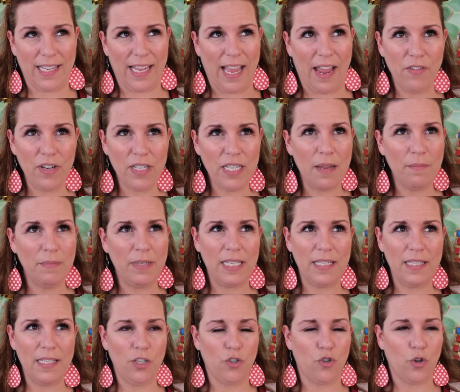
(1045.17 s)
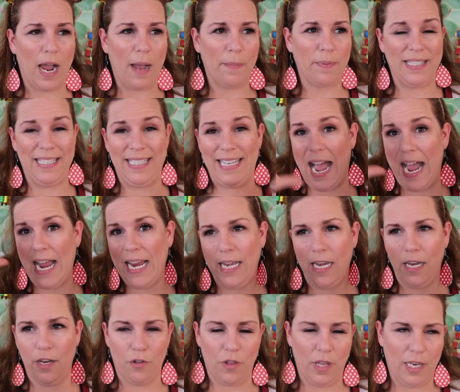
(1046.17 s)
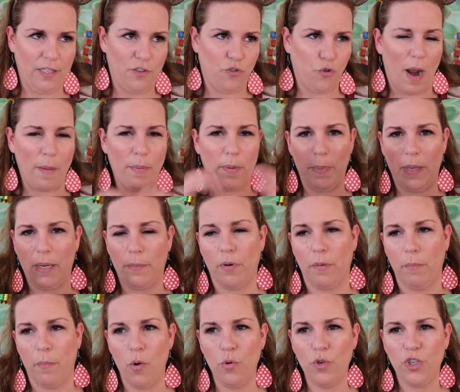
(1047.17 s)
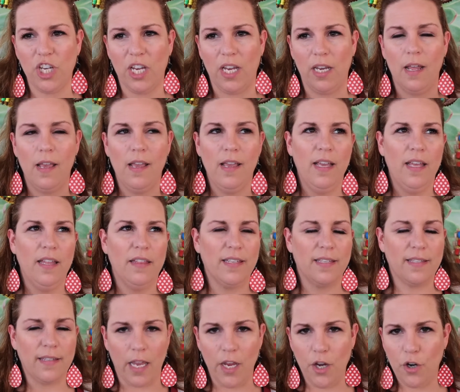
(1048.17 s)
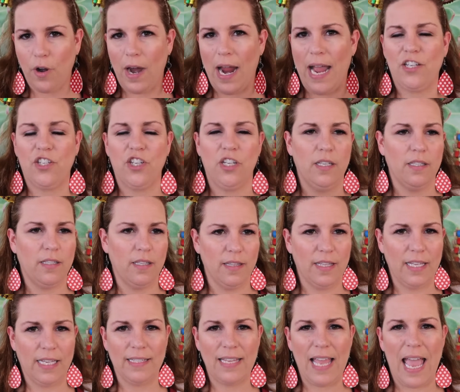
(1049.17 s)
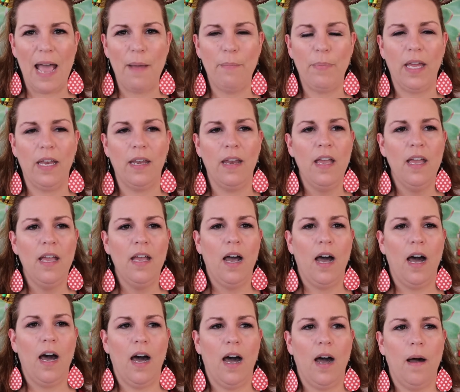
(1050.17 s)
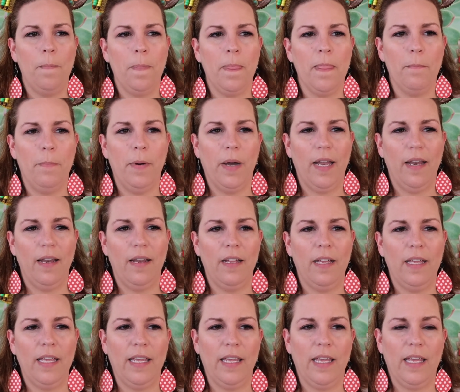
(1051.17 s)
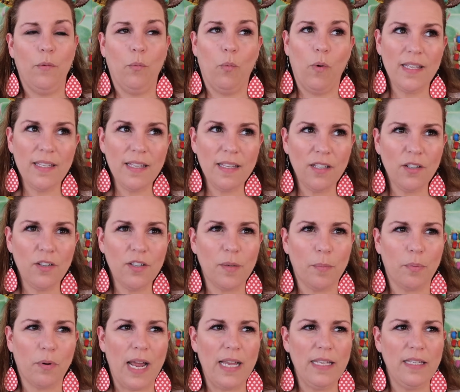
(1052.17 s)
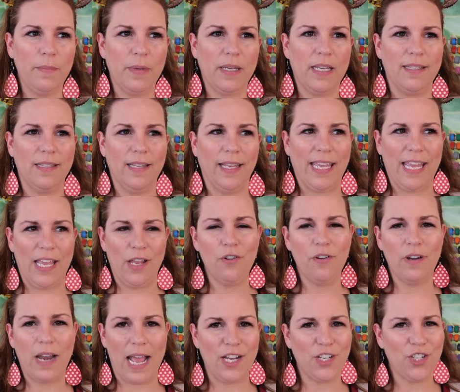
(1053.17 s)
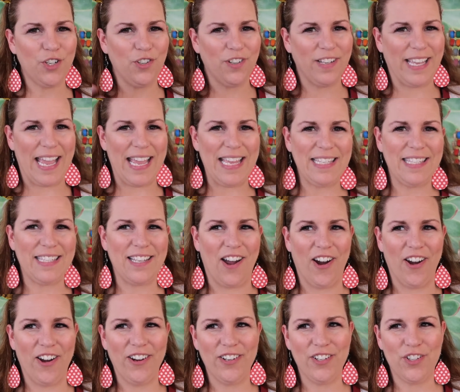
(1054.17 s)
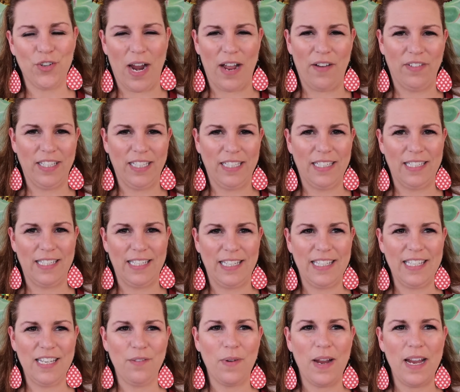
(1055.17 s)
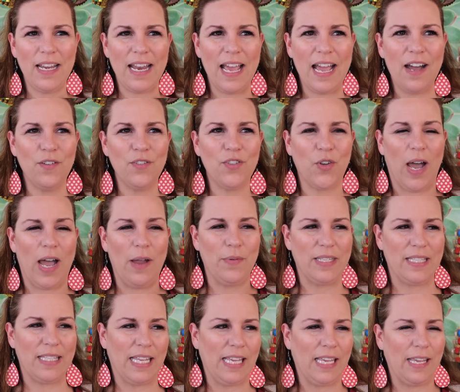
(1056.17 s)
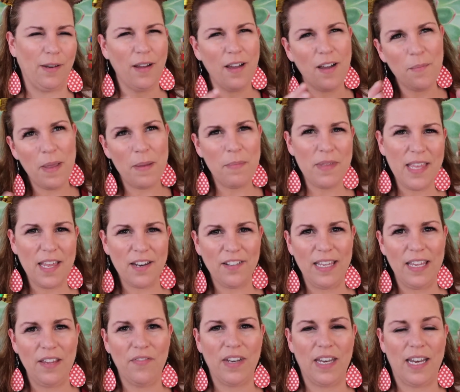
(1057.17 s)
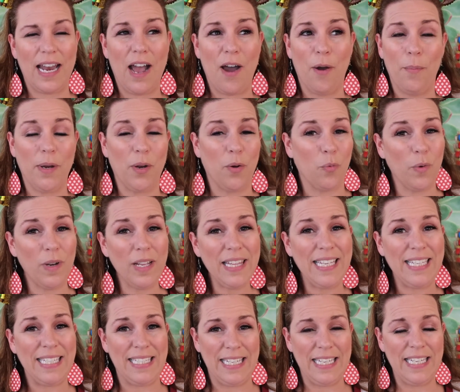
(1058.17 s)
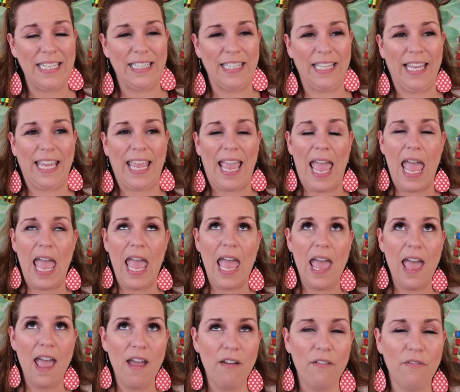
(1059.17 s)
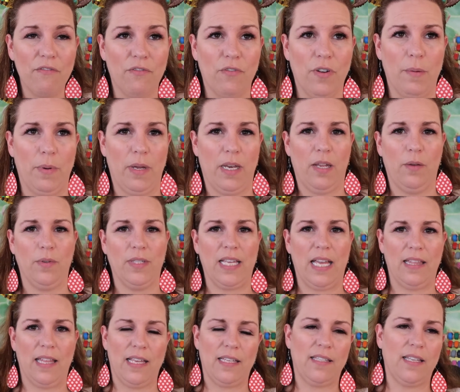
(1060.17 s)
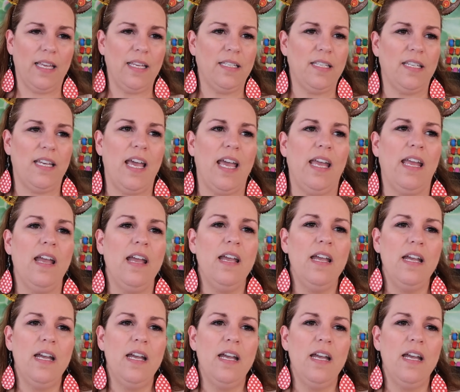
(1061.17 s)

Like every time Disney drops dining or they drop a big promotion, the site crashes and things happen. But it was a little surprising because like international guests aren't traveling to Disney right now. So I was thinking, oh, maybe that'll even it out, but it really didn't. Like everybody was on that site today.